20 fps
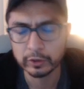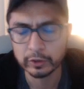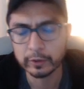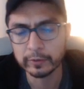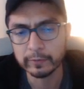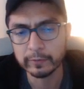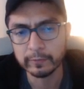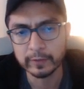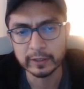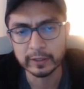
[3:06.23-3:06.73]

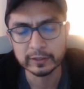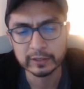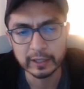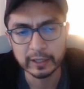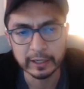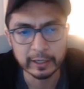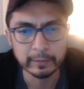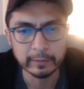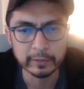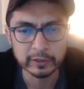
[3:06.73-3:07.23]
shard events,
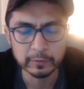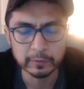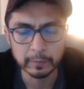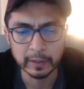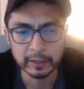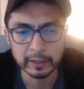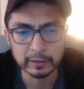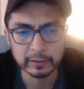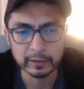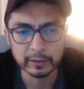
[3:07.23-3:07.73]
I am
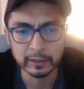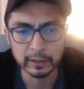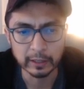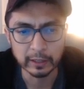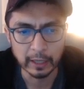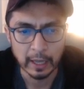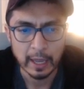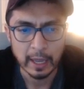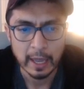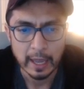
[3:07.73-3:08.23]

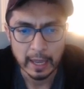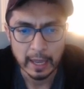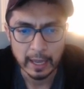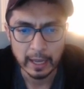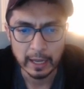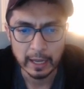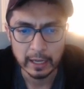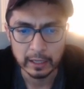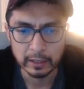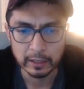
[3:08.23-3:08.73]
expecting
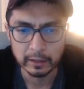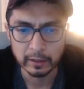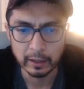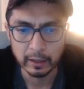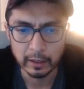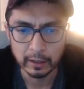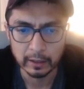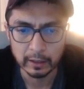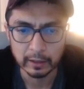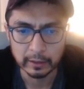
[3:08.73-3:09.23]

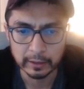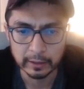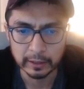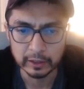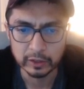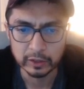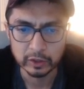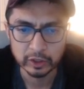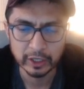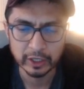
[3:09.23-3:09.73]

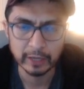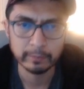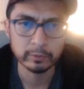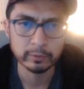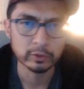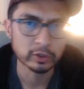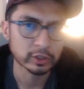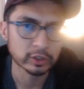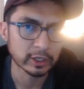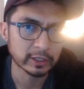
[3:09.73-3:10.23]
a
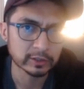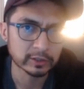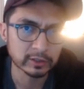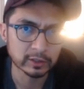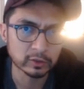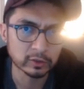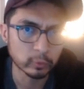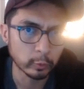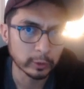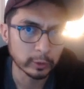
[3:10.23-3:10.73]
champion chase
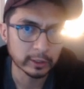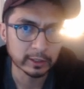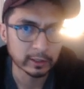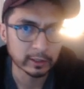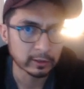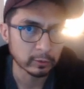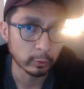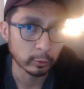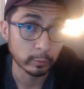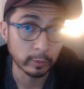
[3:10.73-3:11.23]
this
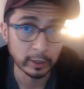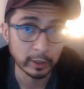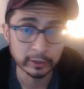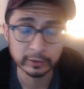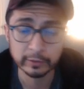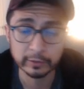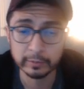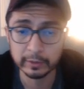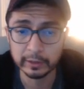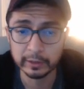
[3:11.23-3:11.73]
weekend, or
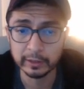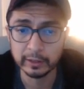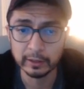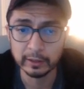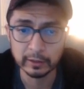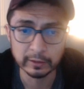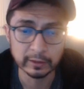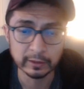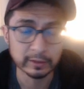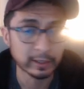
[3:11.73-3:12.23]

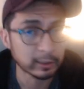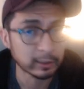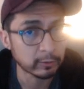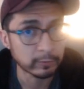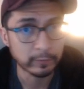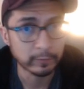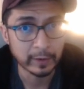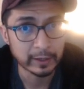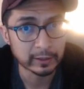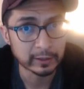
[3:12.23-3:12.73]
possibly the
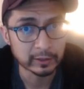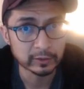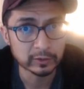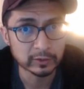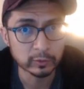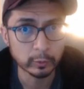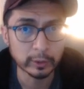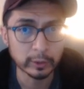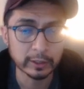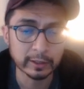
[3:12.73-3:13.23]
Deck of Fate
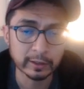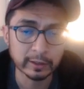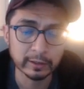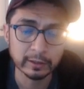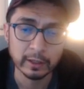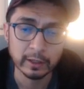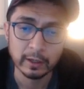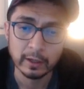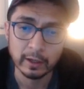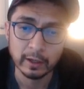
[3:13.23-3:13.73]
this
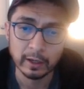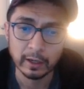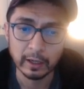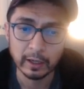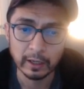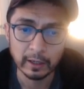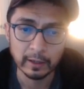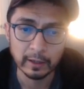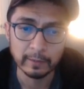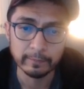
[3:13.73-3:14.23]
weekend.
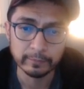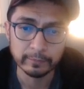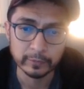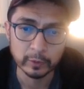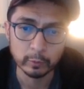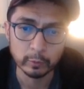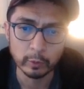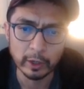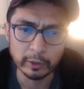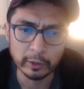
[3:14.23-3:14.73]
I
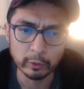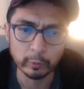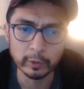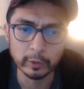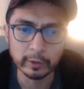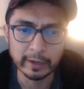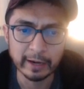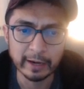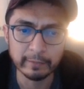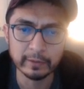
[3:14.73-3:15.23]
know
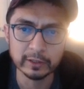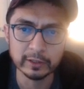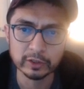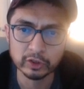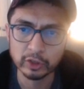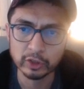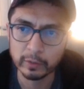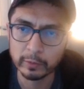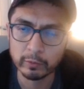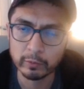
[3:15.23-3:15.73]
we're having a
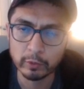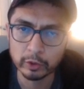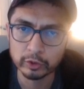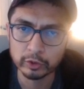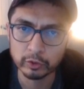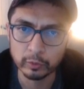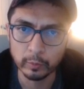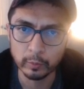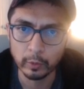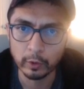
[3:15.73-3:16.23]
summon
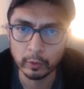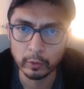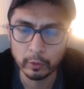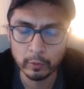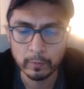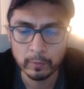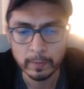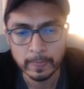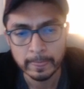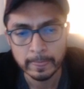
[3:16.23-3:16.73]
rush
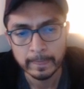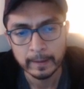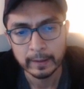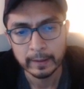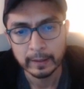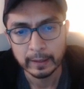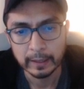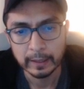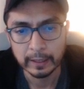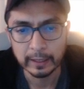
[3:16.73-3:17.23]
tomorrow,
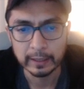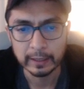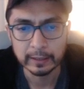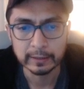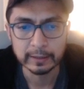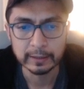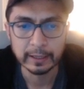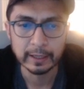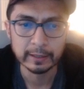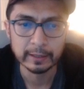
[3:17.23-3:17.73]
and